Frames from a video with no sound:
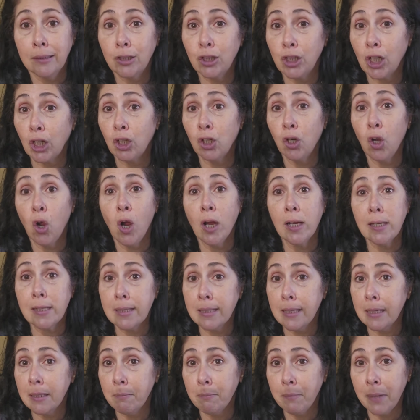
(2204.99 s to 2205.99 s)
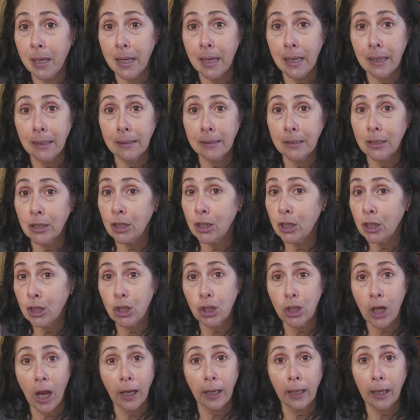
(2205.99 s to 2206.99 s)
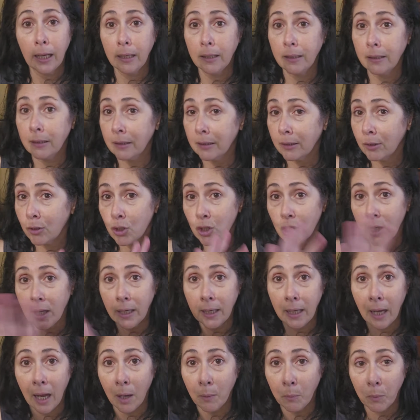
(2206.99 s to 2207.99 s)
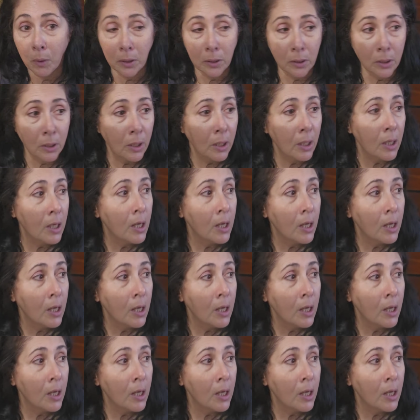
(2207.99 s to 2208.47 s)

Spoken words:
Check your heart, Tin Man. Check it, because you ain't got one.